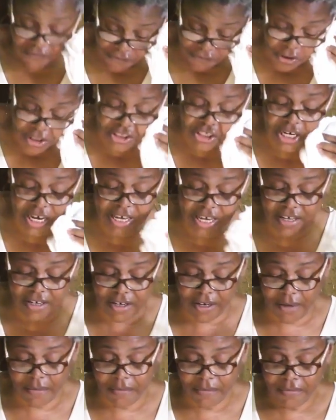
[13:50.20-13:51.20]
for
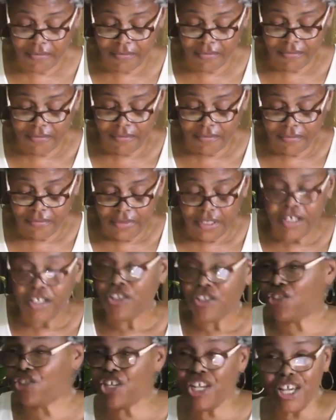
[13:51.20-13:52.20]
Jacob.
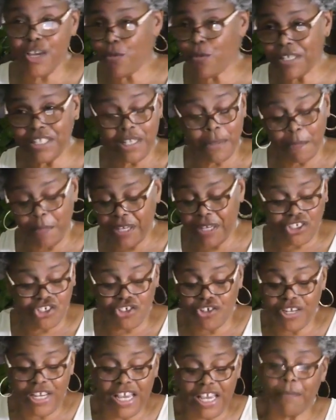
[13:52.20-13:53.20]
She was the
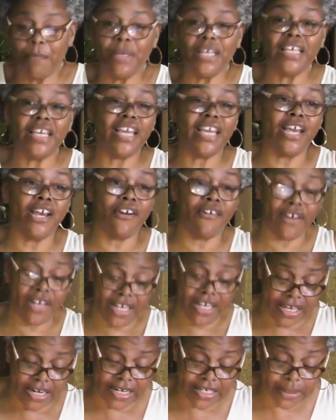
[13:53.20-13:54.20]
picture he had been
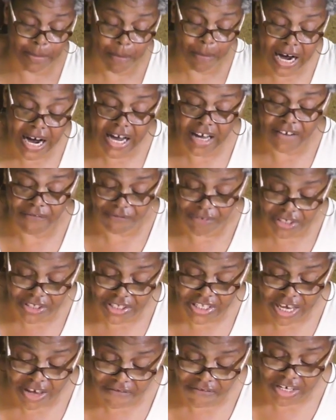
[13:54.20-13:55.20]
carrying in his mind for
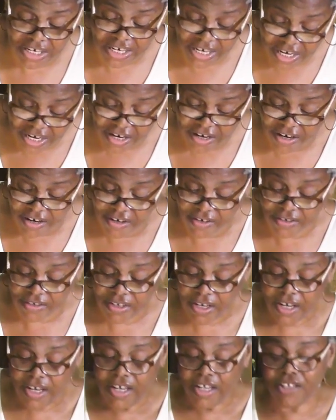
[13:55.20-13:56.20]
seven years.
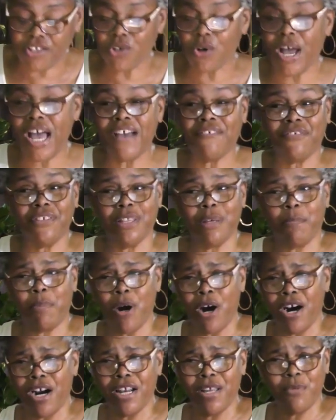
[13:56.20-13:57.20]
And so after the
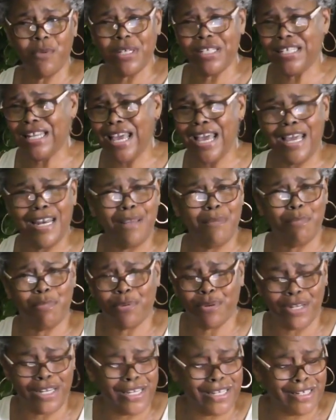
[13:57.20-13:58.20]
party, when daddy
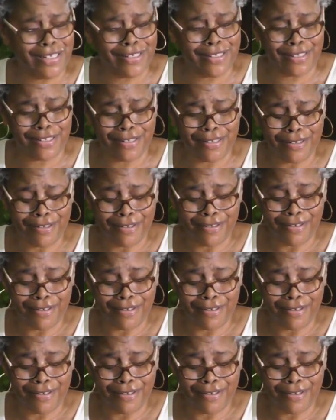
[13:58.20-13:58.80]
brings